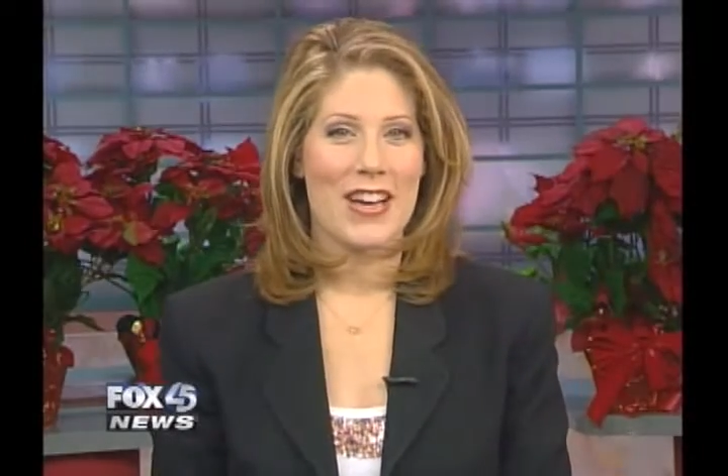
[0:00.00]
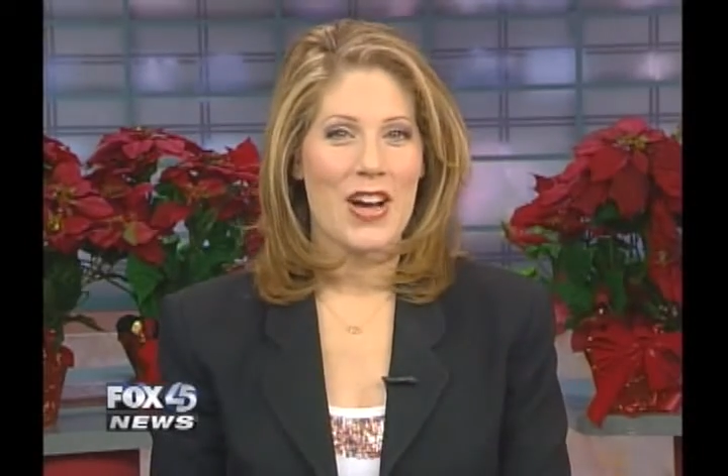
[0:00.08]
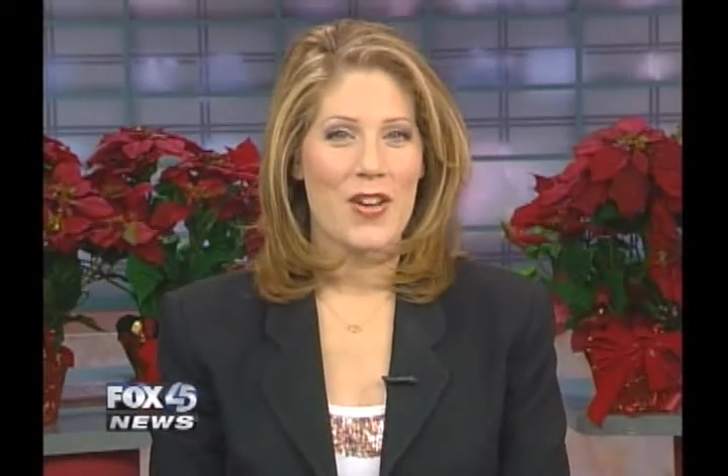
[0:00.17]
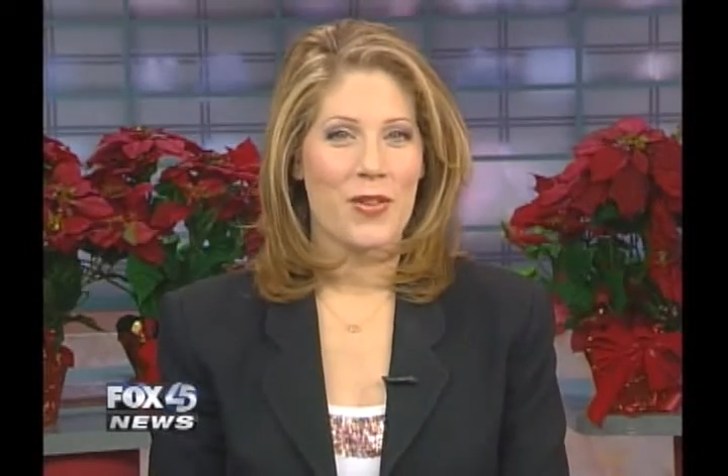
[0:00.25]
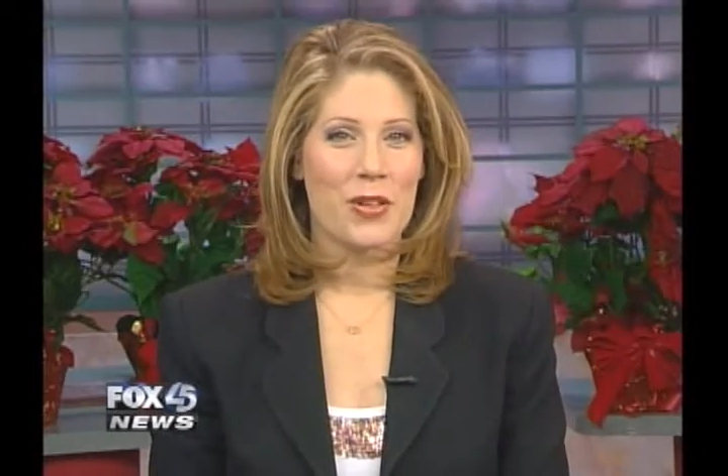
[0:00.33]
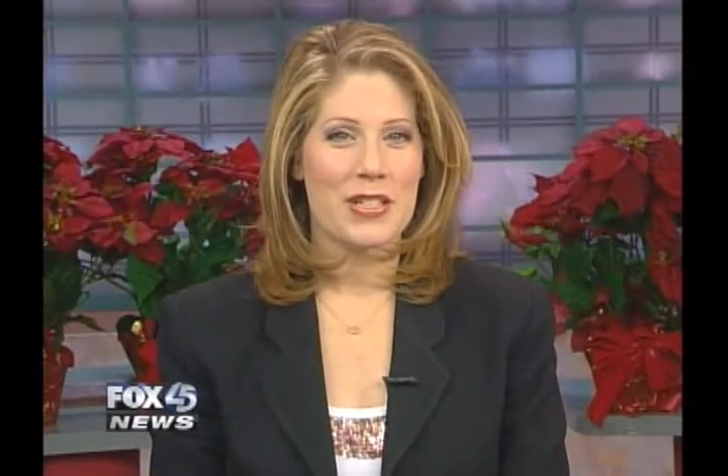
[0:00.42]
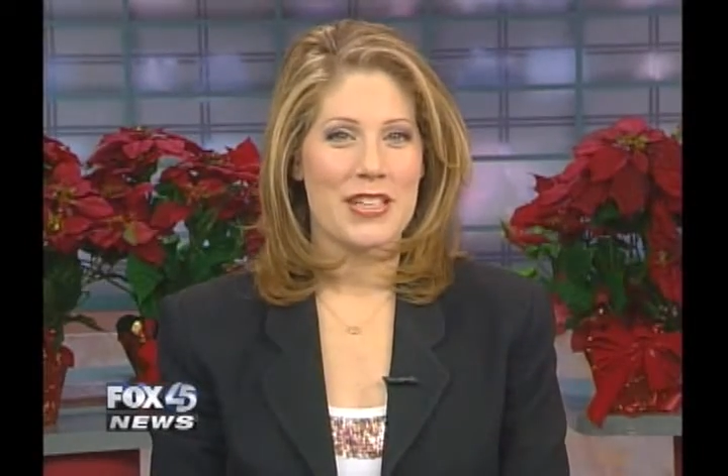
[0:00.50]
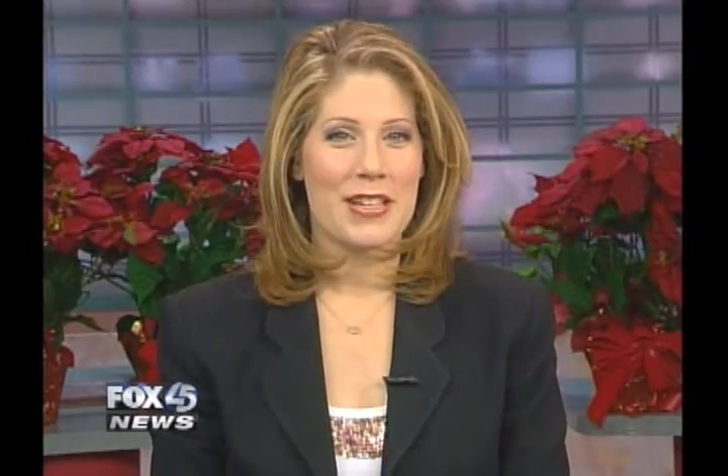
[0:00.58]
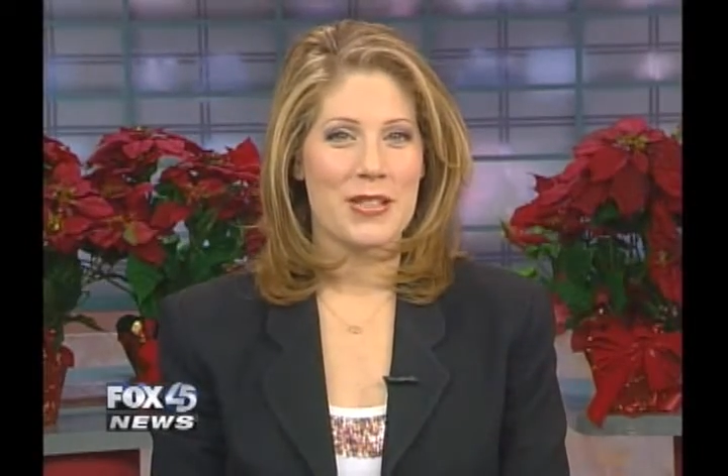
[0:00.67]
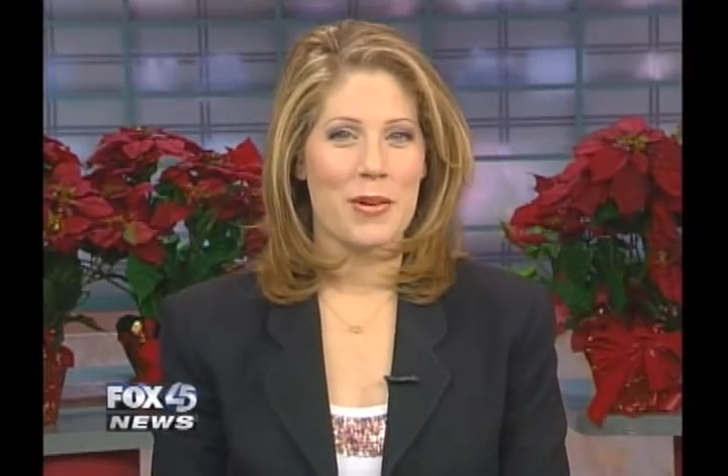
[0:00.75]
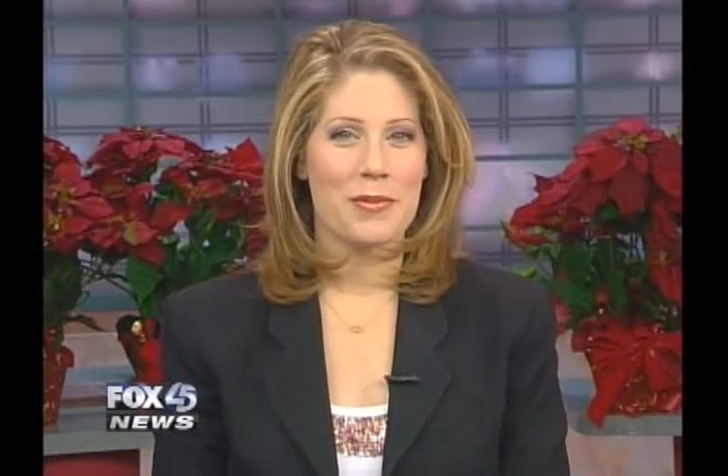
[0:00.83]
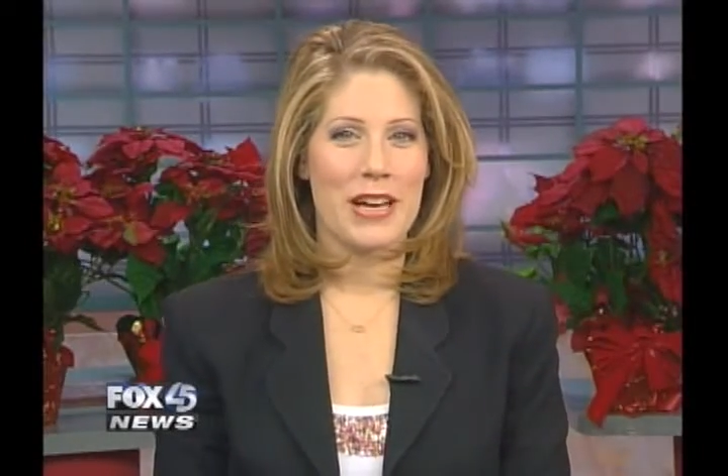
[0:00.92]
For today's
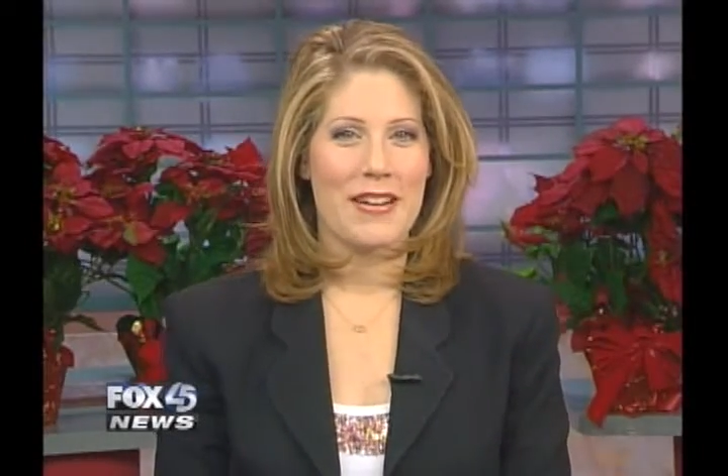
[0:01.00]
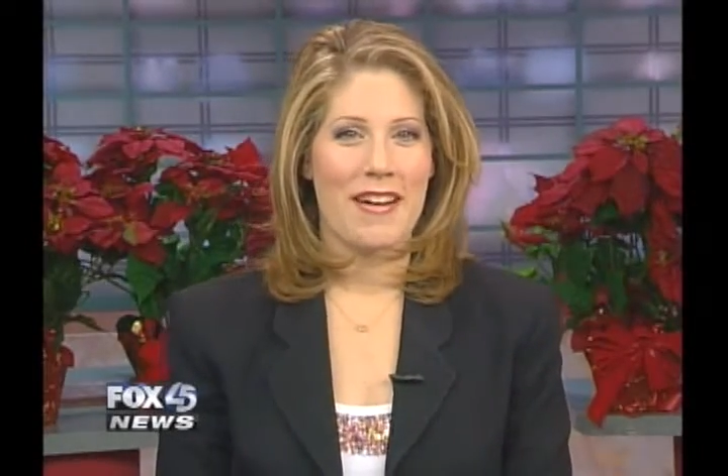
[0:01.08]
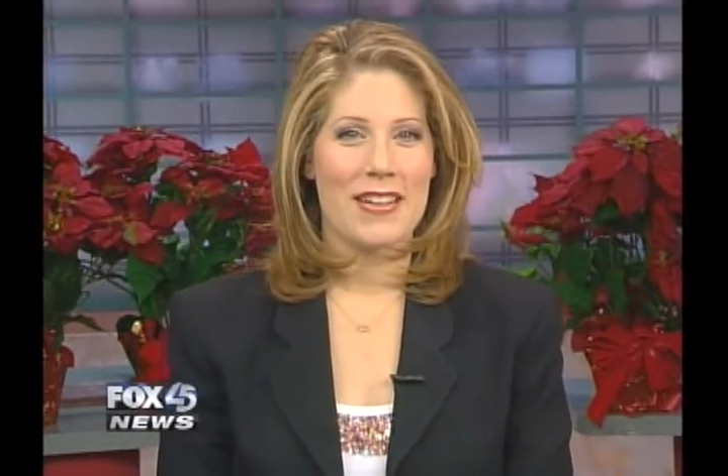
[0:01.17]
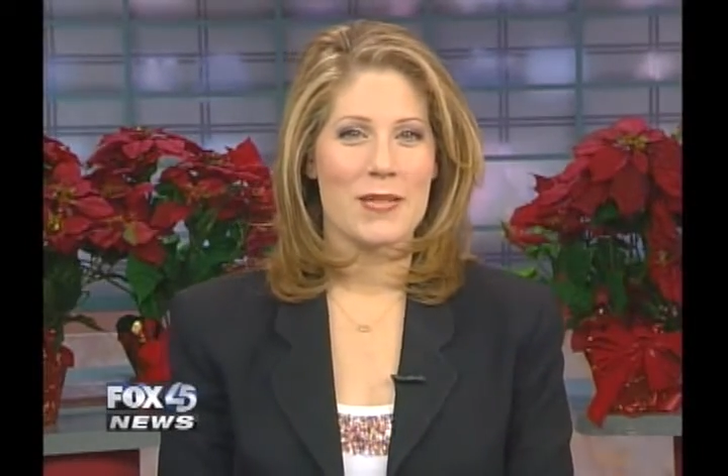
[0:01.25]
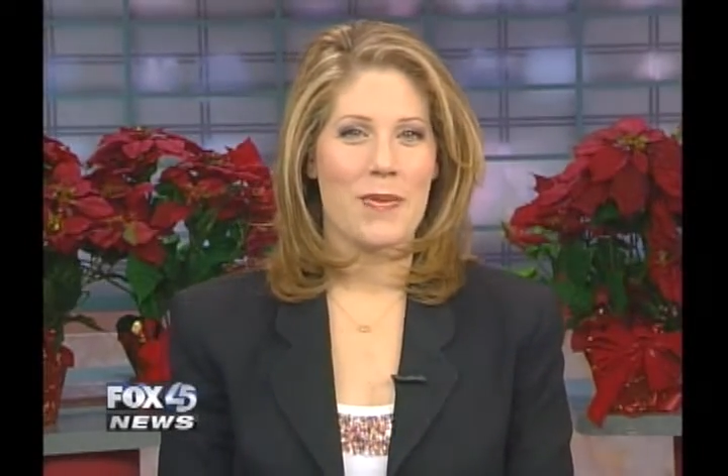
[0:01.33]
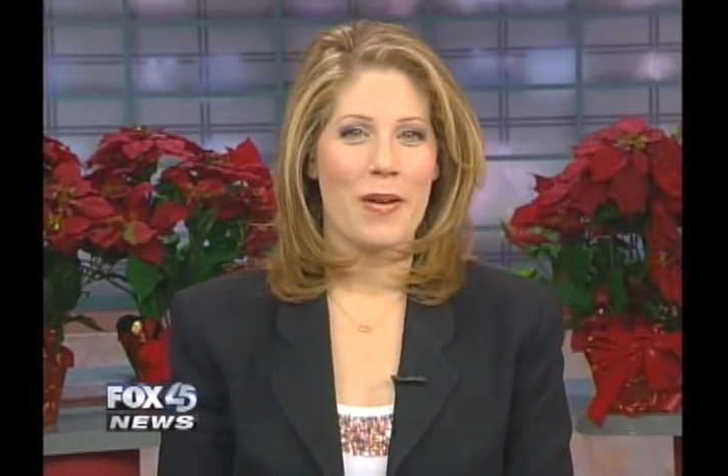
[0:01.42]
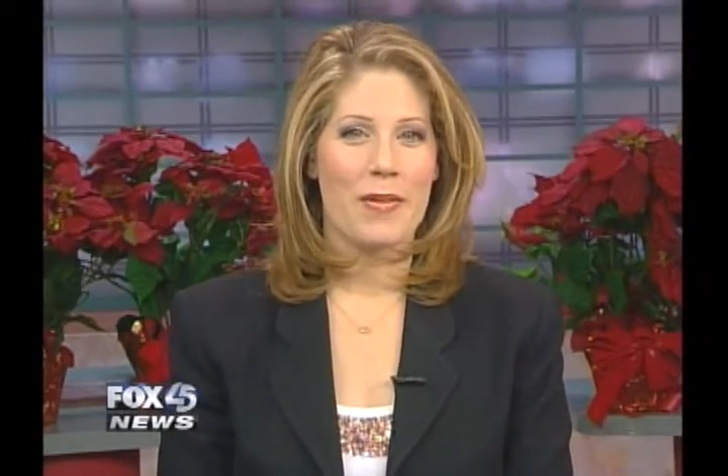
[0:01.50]
Hometown Hotspot,